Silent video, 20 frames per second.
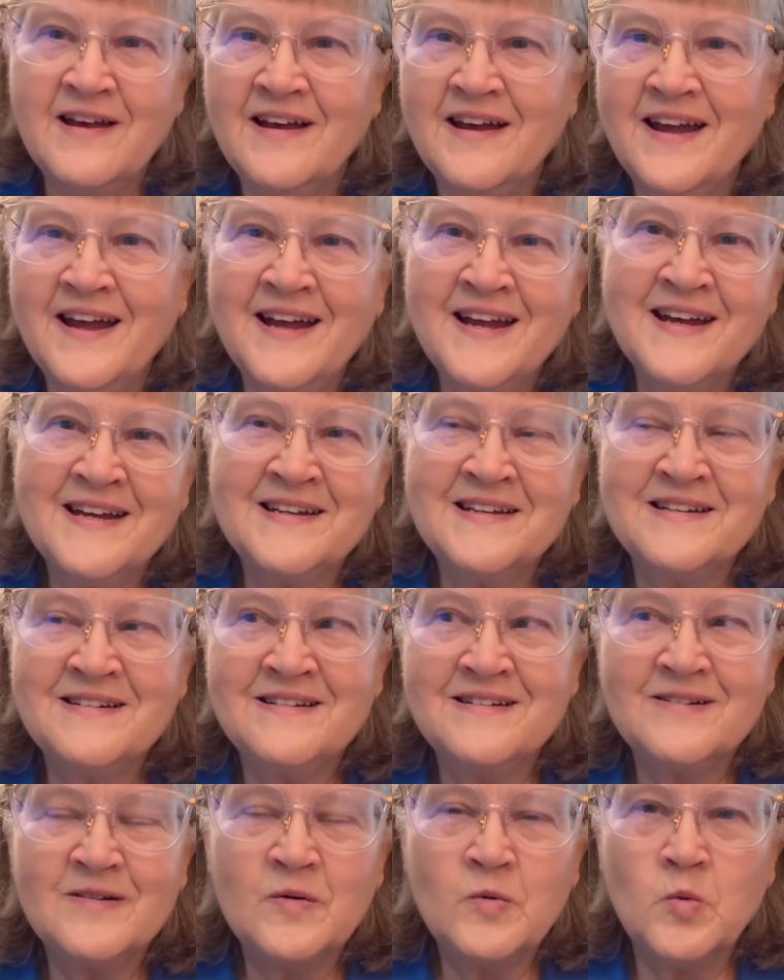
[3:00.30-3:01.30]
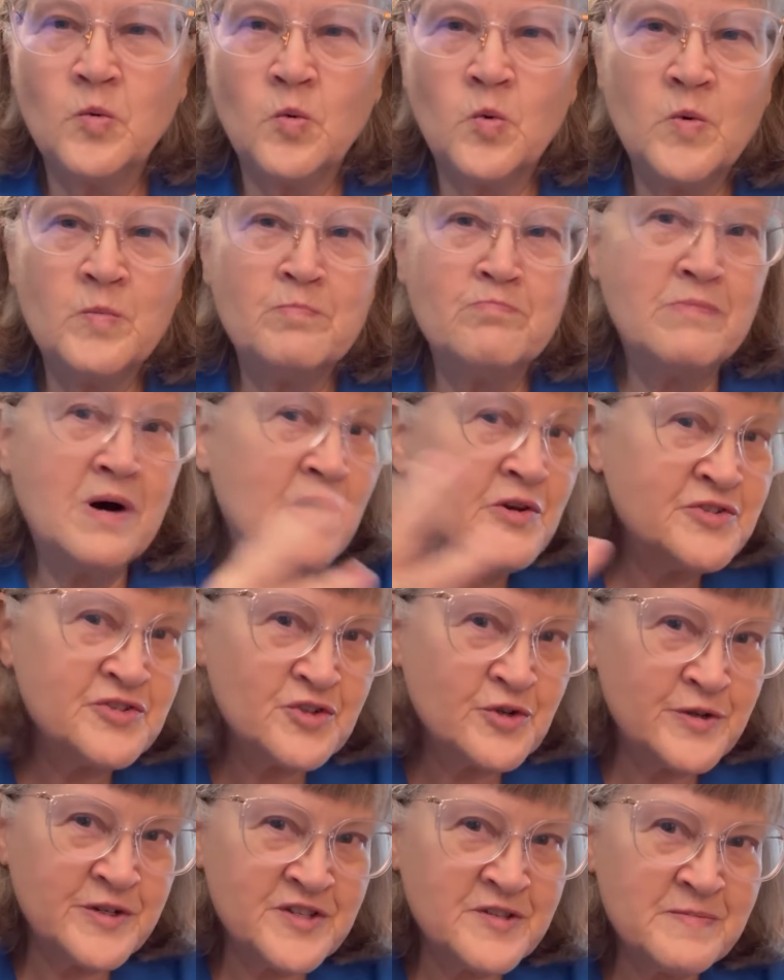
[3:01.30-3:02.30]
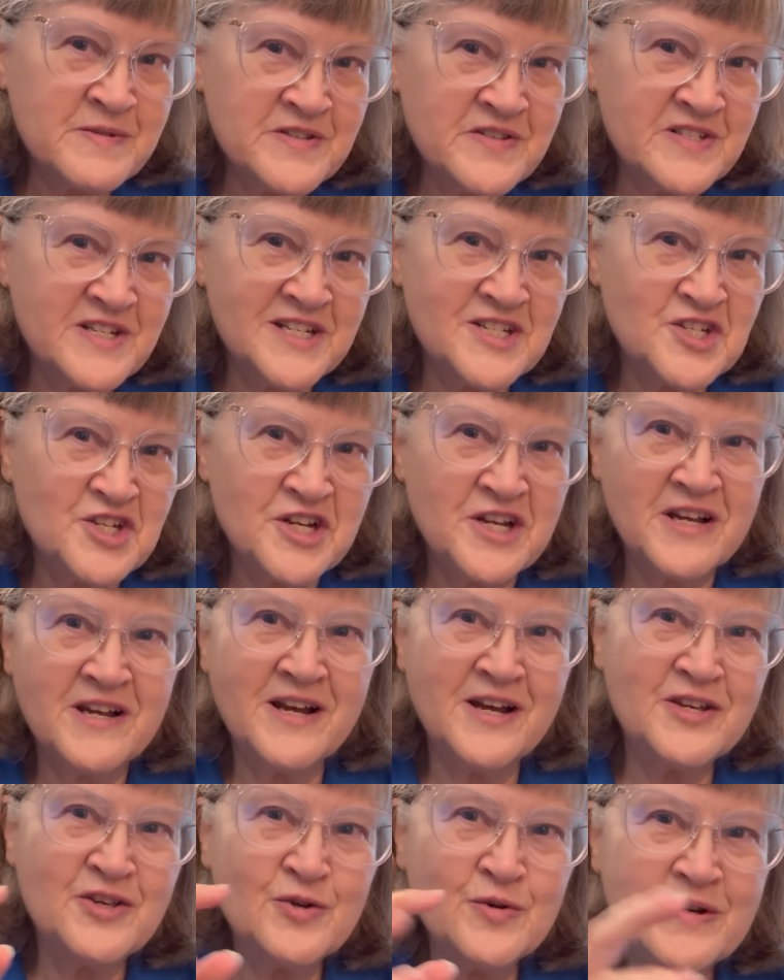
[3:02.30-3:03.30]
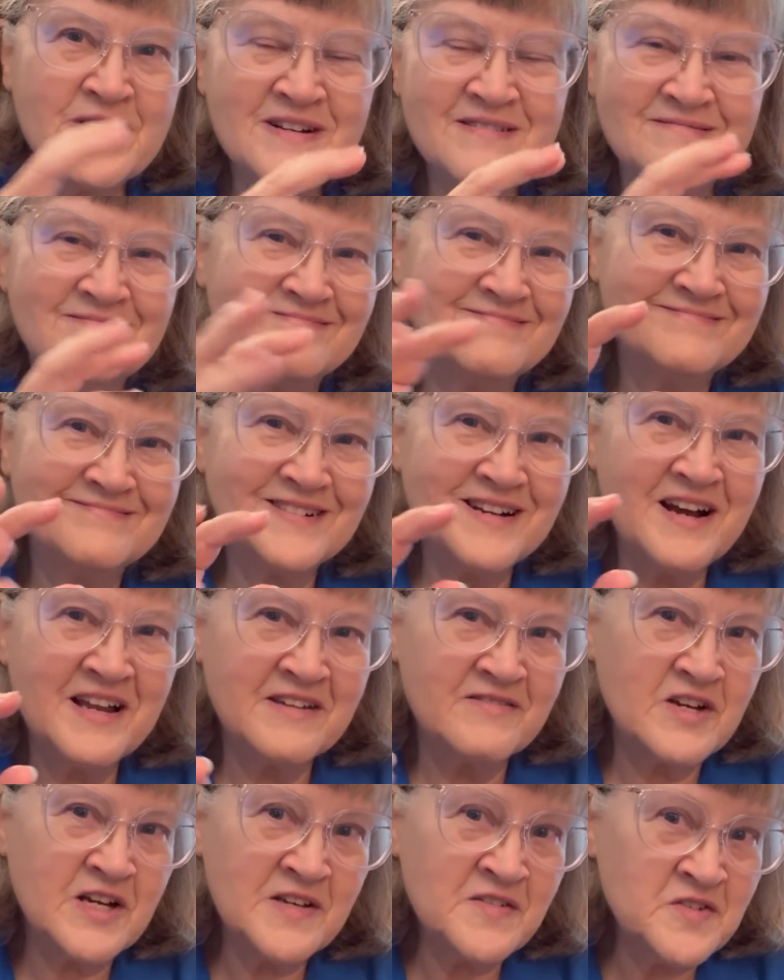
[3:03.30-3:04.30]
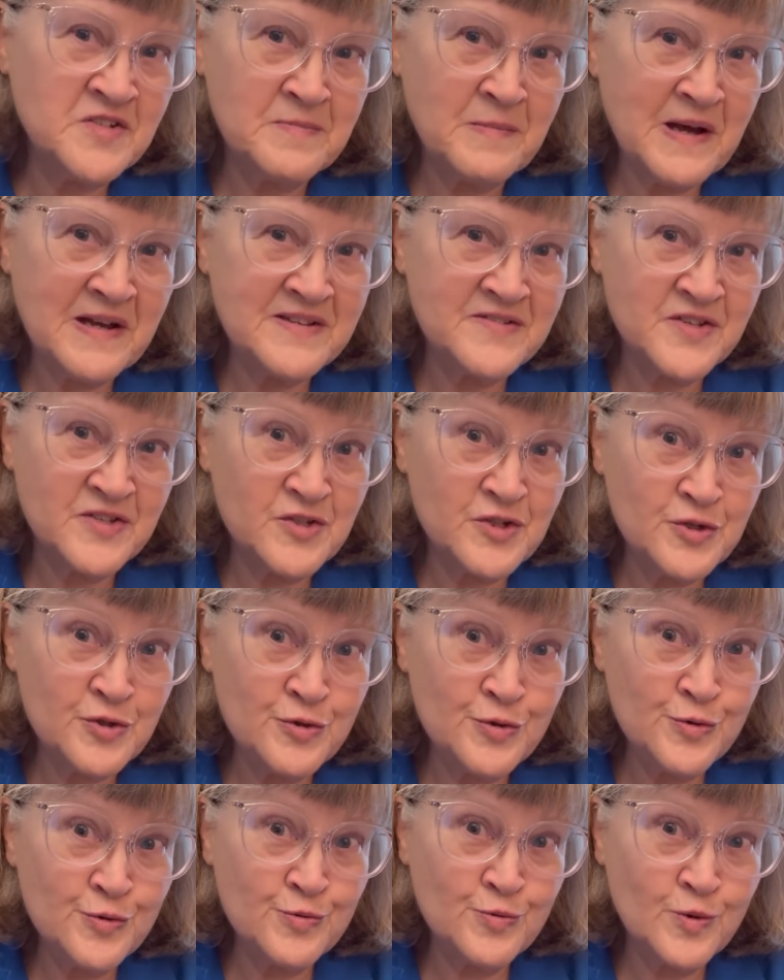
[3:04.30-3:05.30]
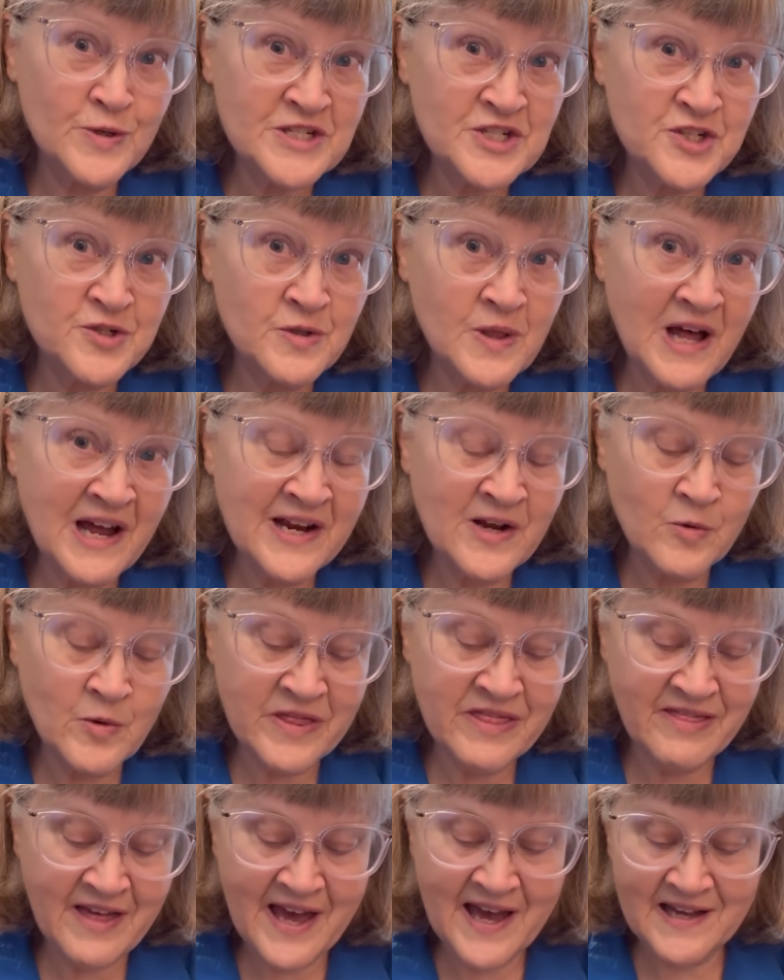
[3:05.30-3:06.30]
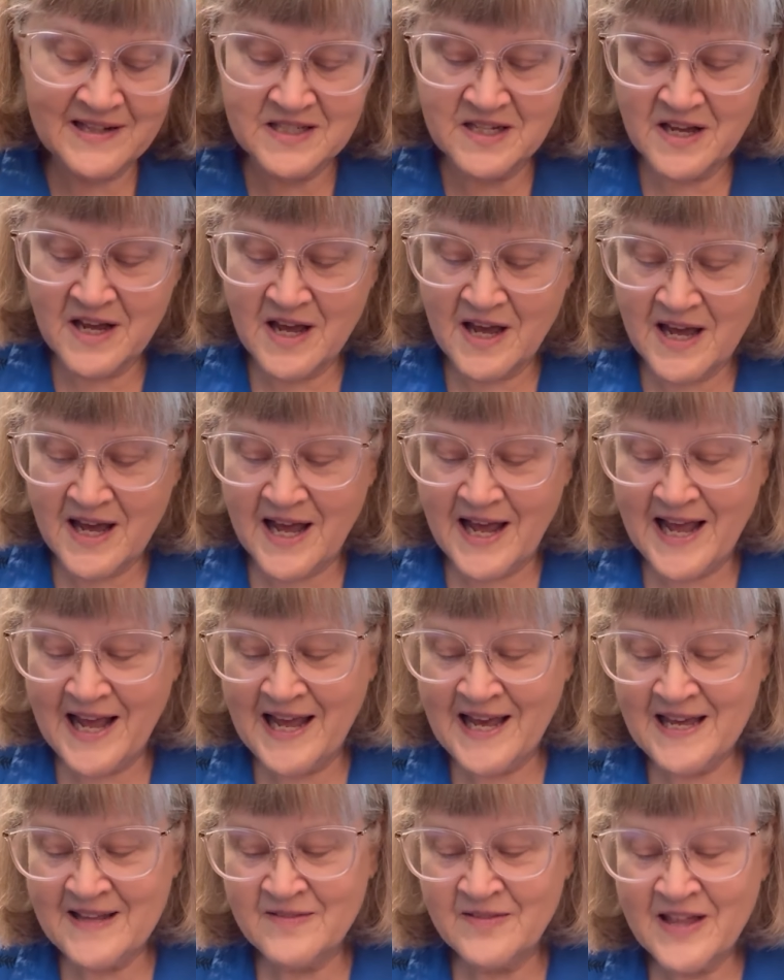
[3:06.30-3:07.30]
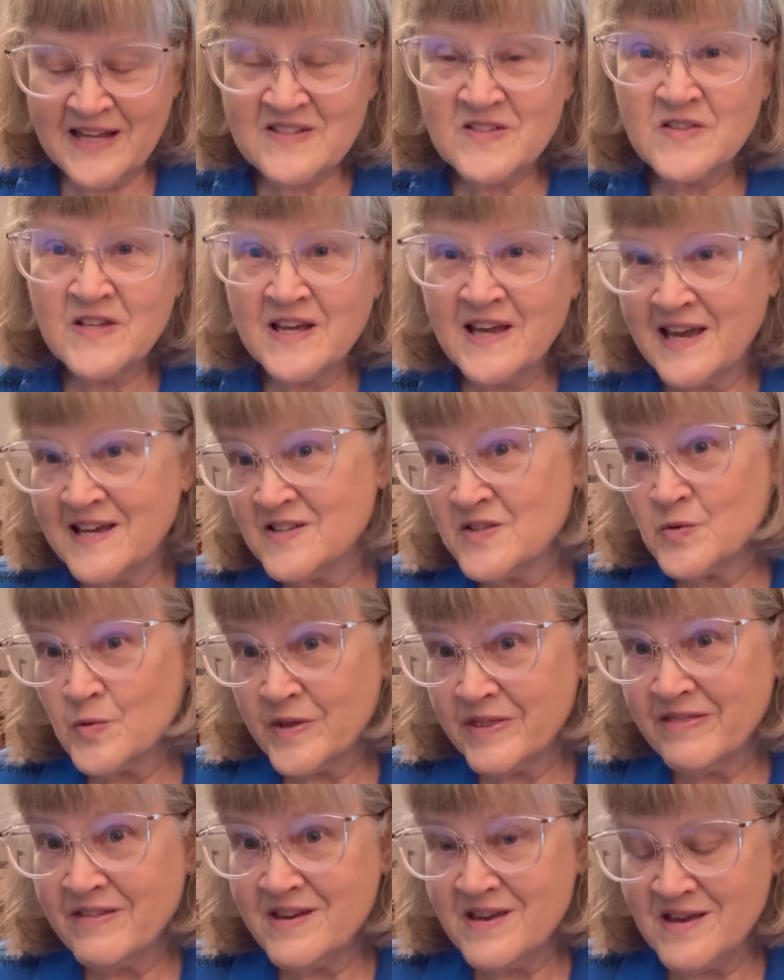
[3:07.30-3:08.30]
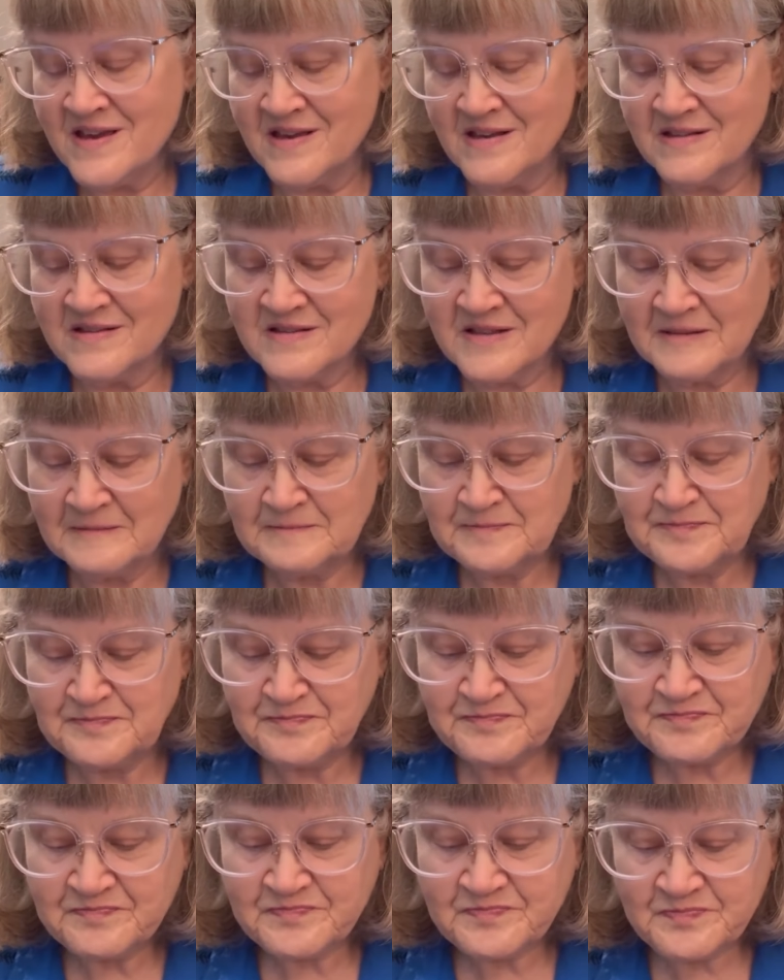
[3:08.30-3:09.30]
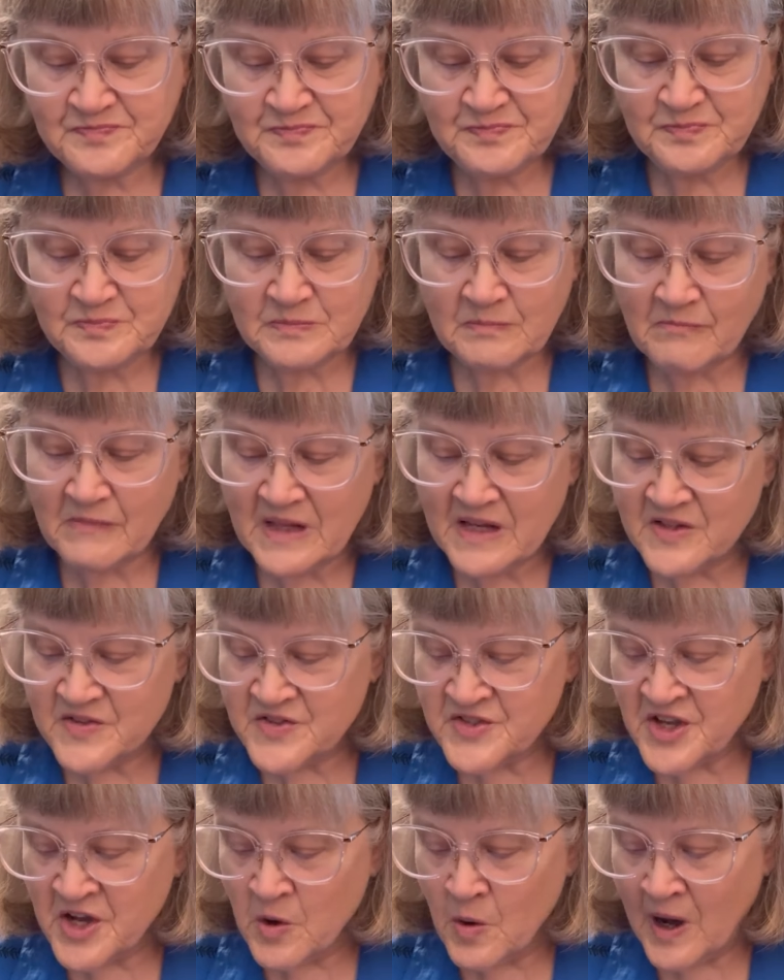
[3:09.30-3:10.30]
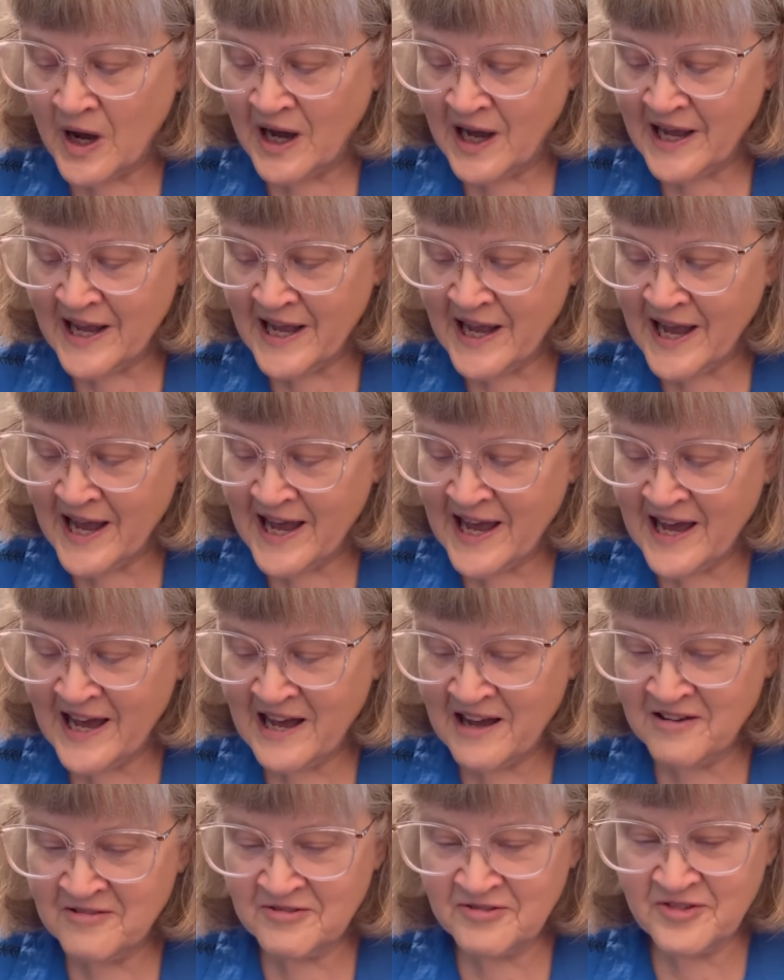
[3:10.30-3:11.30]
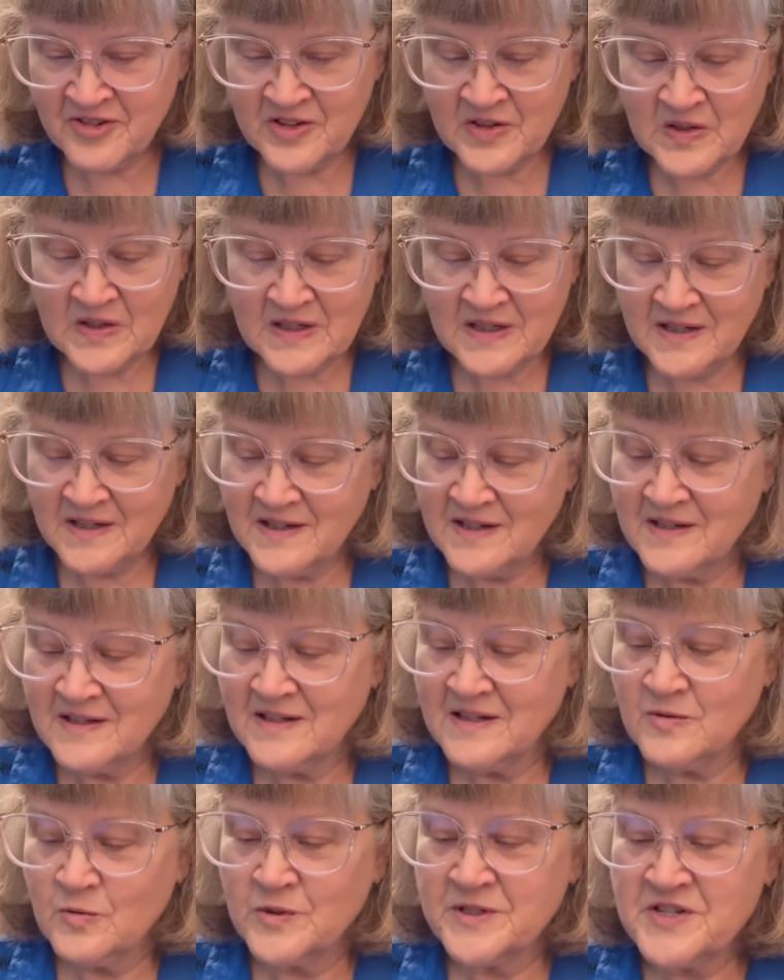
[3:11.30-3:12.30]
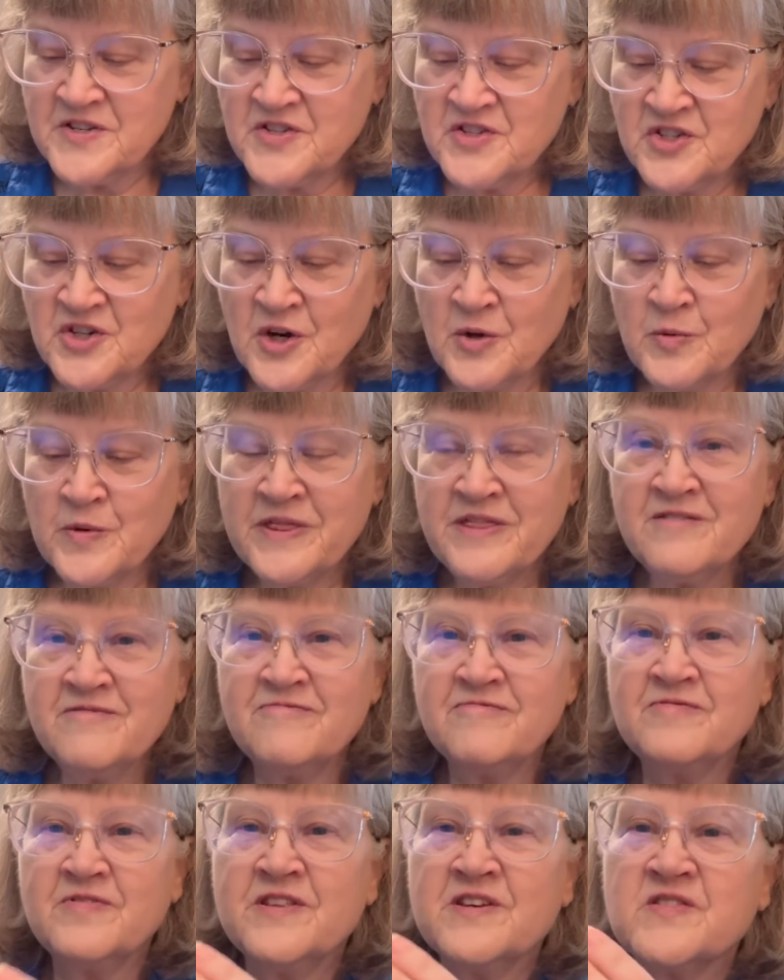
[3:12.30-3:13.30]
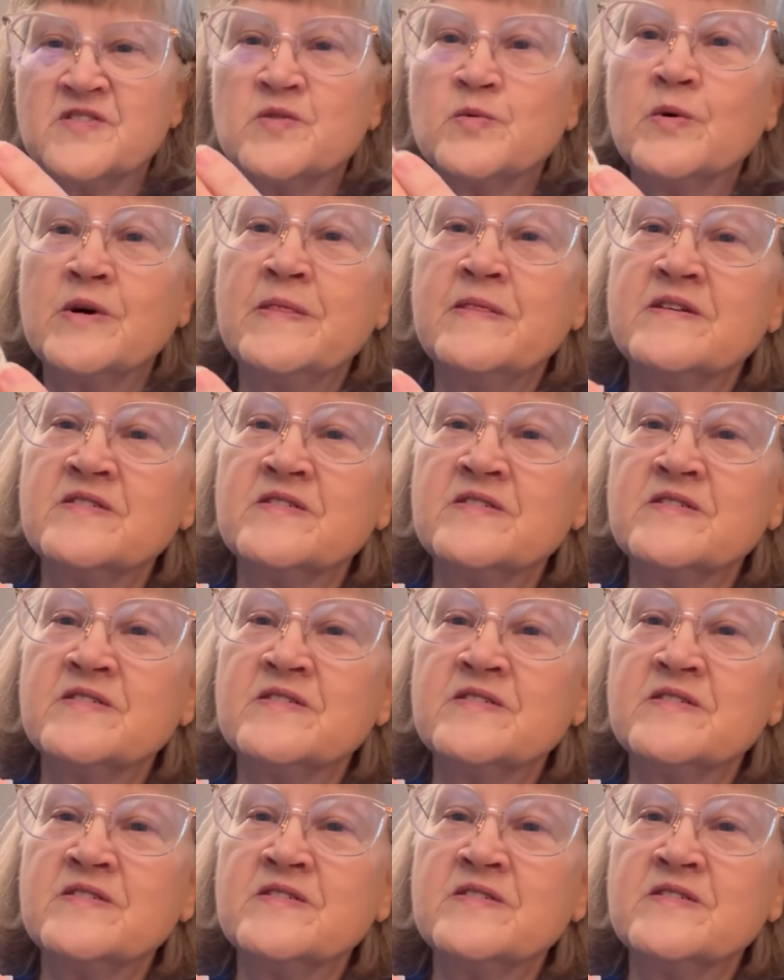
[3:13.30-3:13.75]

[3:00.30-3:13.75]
And most Christmas stitching, you can kind of customize and do what you like with that. And that's the case with these. So we'll just start with this one.